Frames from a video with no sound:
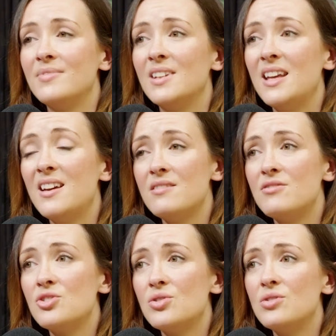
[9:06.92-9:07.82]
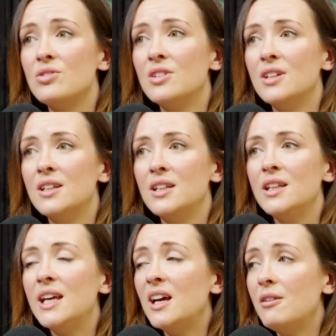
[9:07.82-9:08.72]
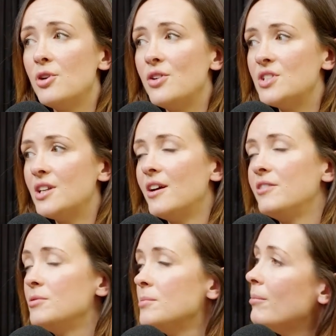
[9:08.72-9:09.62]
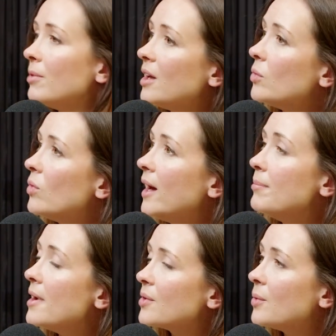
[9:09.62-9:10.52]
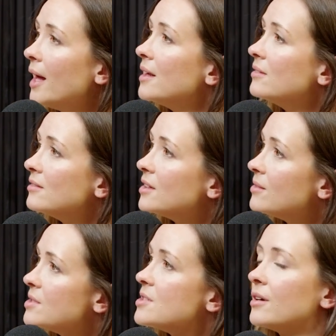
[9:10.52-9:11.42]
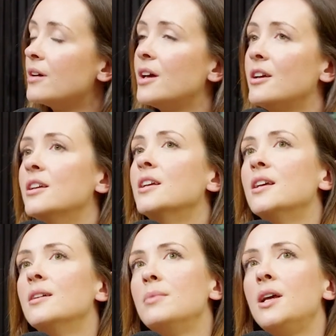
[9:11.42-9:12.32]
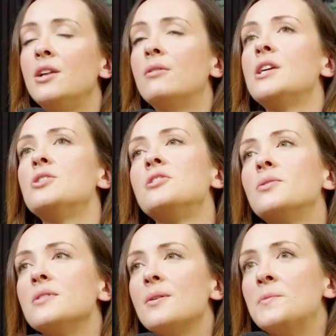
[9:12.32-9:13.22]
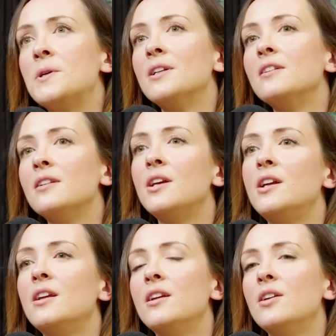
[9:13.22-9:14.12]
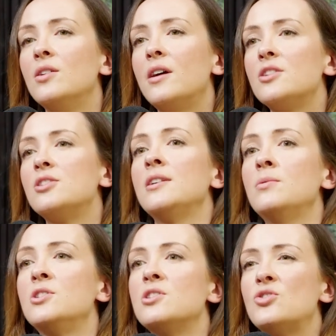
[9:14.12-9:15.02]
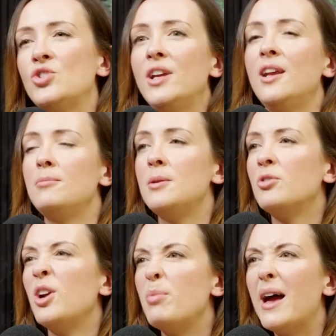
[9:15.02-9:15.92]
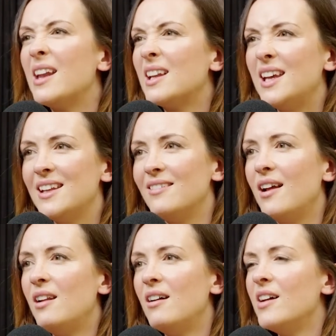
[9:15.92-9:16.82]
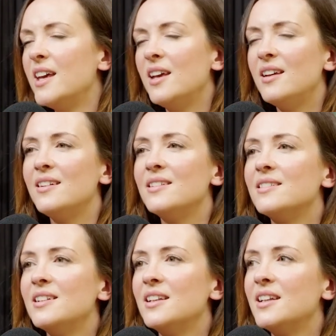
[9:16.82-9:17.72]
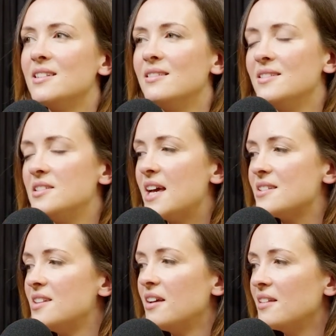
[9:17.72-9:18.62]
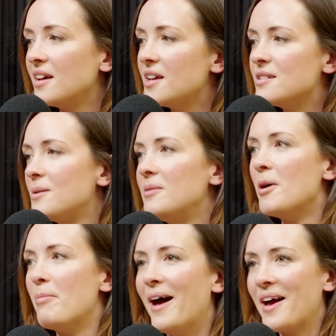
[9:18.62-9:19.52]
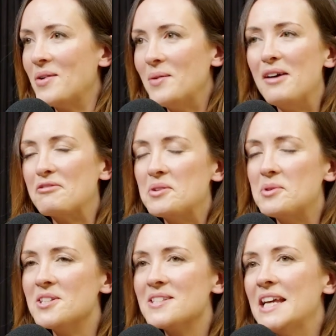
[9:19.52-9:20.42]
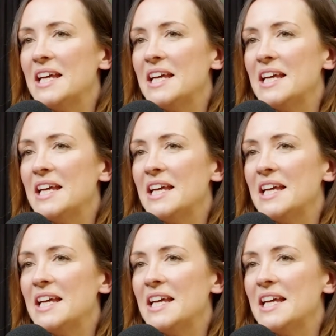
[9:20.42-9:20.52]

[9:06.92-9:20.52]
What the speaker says: Yeah, for sure. I remember like way back when I was younger, being in a relationship with someone and they actually were just treating me pretty badly. They were like lying and, you know, texting other girls behind my back or whatever it was.